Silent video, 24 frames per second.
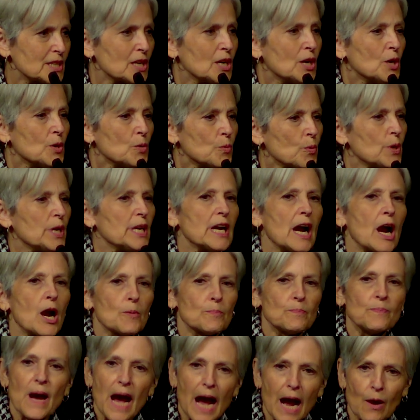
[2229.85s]
we are
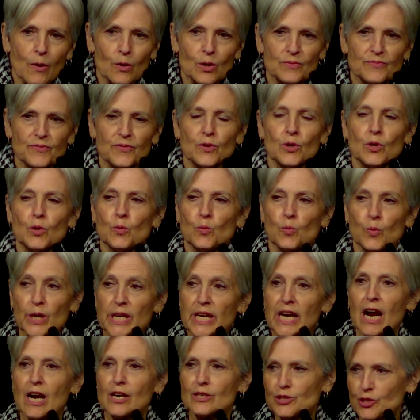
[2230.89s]
powerful, we
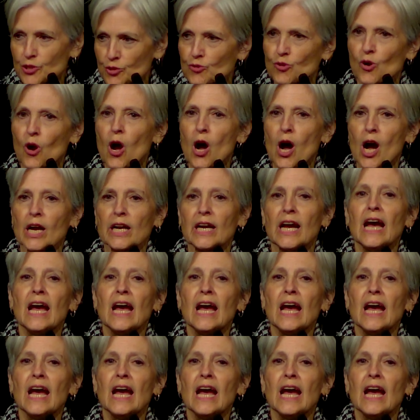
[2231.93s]
are strong,